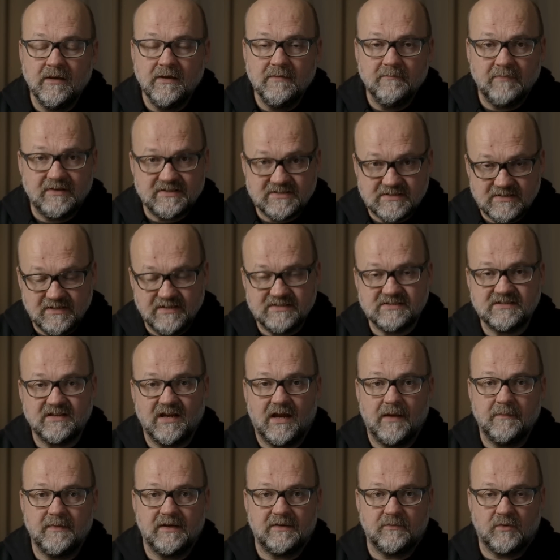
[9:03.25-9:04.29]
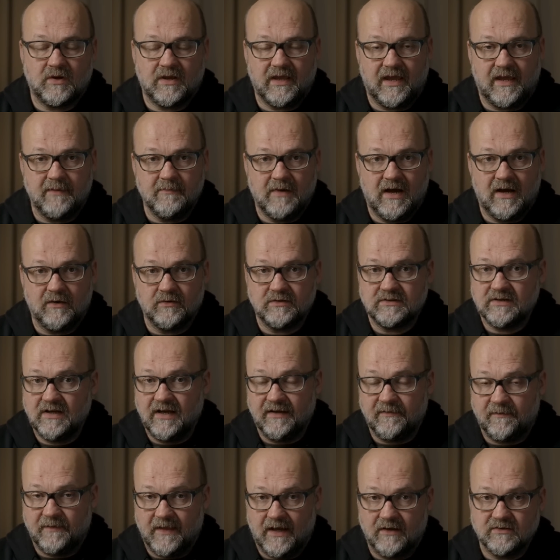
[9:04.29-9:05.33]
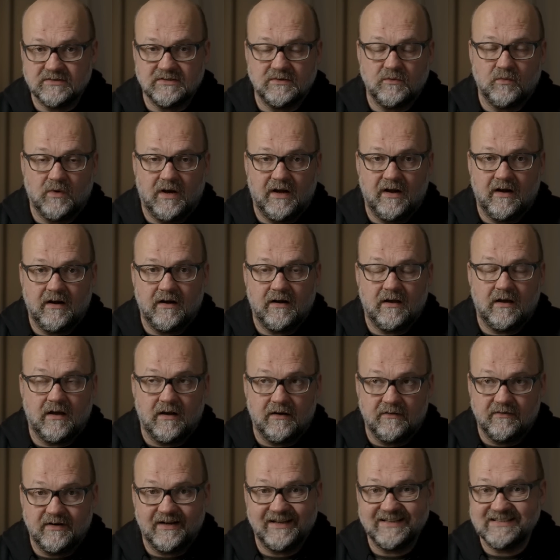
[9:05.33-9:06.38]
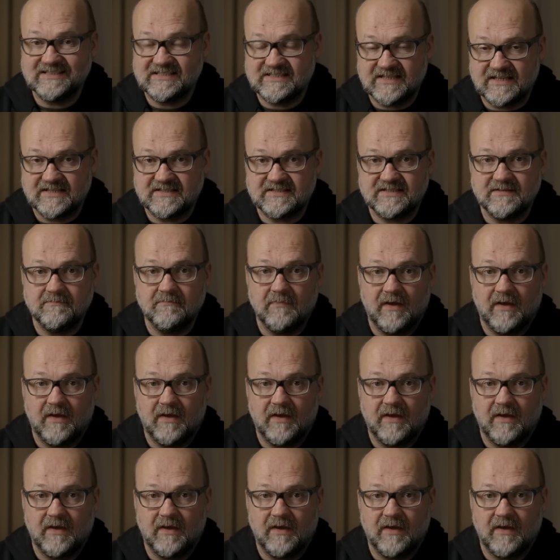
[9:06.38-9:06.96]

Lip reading: But this time it came out 8160